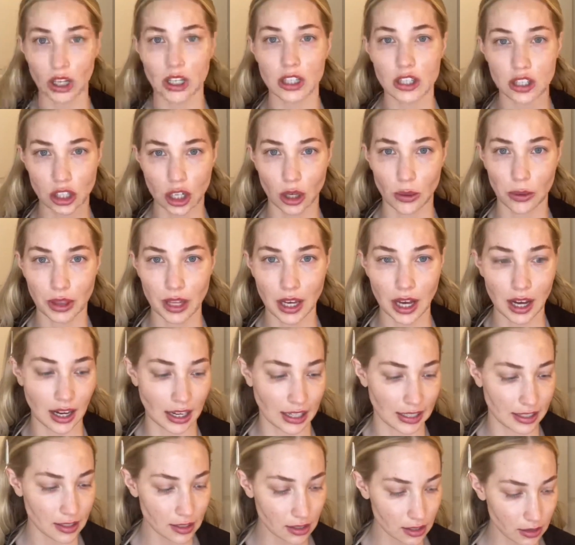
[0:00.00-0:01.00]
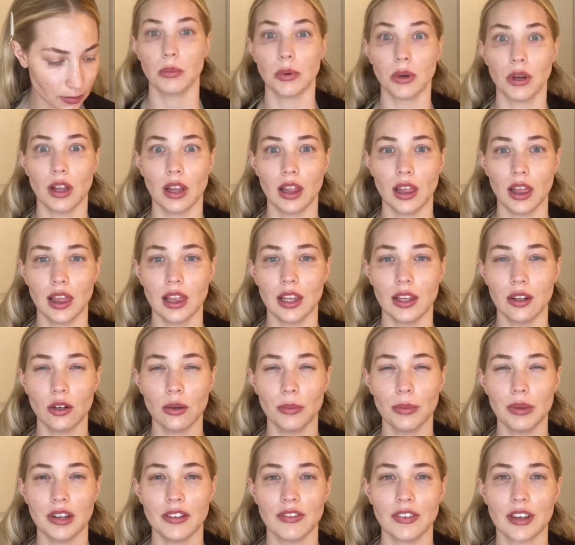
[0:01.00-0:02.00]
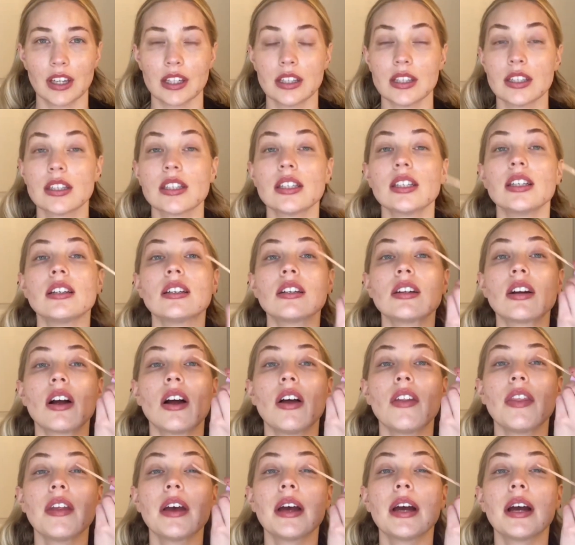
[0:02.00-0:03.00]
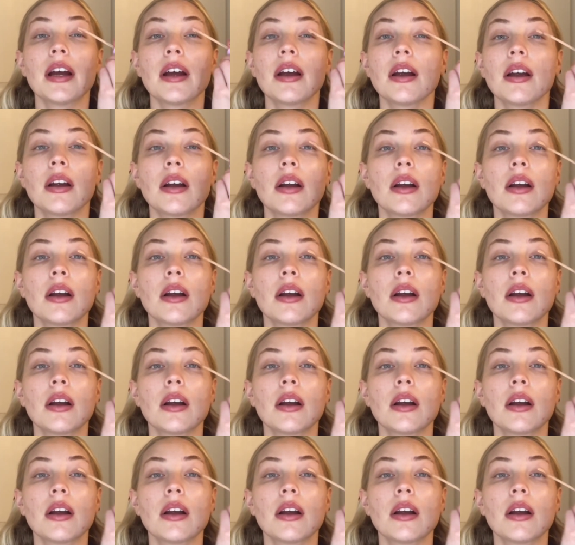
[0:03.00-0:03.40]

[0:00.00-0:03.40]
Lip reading: gonna start with the eyes. Put a little bit of concealer on there.